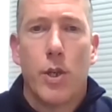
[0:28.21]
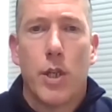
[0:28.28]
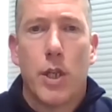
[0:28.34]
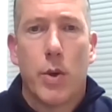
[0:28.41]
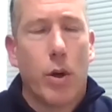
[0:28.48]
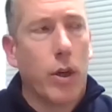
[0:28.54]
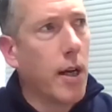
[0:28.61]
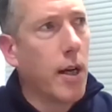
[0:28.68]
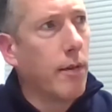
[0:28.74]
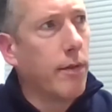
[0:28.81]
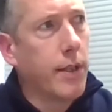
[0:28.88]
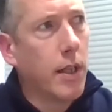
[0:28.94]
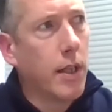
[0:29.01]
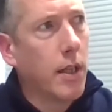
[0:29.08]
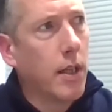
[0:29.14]
So I look
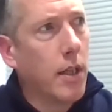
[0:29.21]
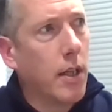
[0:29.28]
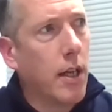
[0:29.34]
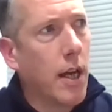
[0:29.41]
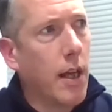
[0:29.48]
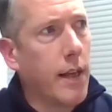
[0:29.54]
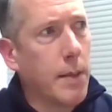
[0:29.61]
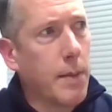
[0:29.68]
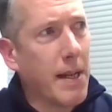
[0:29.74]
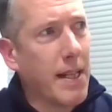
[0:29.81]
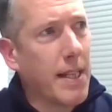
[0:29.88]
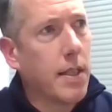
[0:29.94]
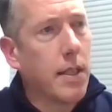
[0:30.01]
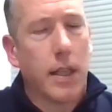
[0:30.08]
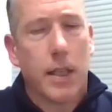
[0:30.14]
after, I think there's about
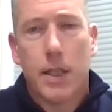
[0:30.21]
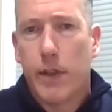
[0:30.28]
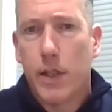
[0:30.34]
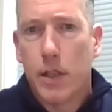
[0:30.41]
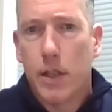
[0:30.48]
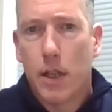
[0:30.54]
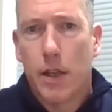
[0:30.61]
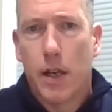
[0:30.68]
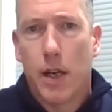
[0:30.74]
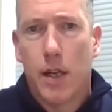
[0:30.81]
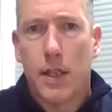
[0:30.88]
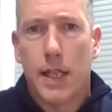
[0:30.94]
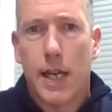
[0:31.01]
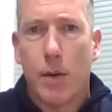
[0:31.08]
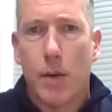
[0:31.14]
6 of us at the
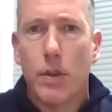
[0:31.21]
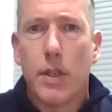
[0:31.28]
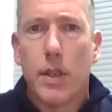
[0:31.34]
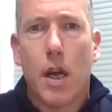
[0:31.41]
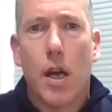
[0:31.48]
last count